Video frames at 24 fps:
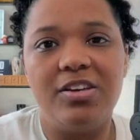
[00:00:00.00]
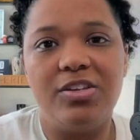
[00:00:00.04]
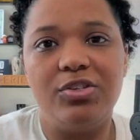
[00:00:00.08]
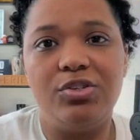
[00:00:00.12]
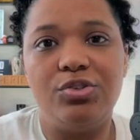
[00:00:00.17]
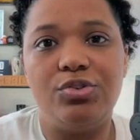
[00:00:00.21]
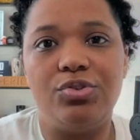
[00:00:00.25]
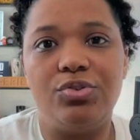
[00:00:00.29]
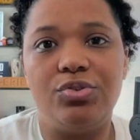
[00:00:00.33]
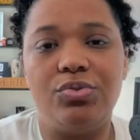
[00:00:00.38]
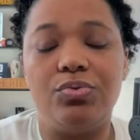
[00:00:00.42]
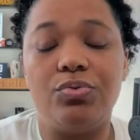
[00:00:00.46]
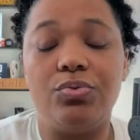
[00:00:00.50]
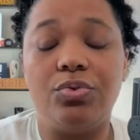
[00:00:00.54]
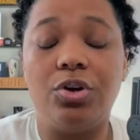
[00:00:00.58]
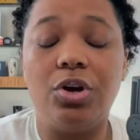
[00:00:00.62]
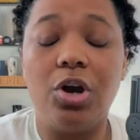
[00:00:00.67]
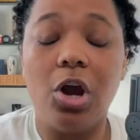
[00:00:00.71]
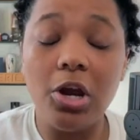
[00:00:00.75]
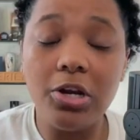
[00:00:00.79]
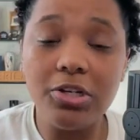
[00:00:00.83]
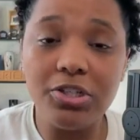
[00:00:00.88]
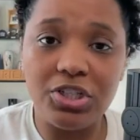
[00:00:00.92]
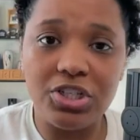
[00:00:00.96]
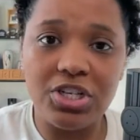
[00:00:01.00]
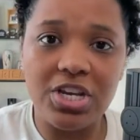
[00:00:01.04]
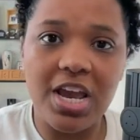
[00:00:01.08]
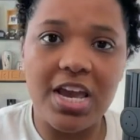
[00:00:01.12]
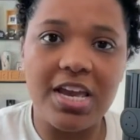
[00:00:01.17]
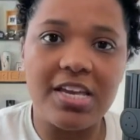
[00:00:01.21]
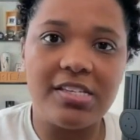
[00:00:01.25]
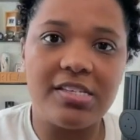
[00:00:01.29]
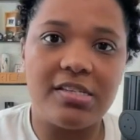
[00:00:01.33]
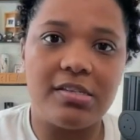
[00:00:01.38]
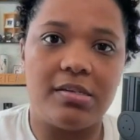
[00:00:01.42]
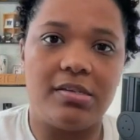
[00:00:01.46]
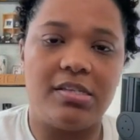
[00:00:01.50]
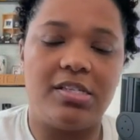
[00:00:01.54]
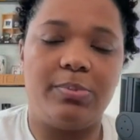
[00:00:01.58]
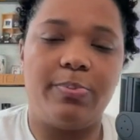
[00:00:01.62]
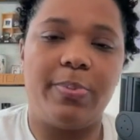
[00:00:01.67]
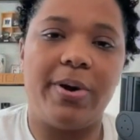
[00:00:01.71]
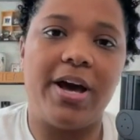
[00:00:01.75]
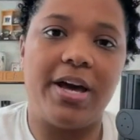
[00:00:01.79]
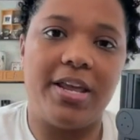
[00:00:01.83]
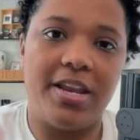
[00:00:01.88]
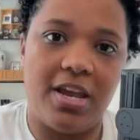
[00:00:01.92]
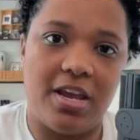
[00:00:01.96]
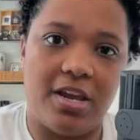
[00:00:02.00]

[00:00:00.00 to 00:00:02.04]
to Cartier's spot,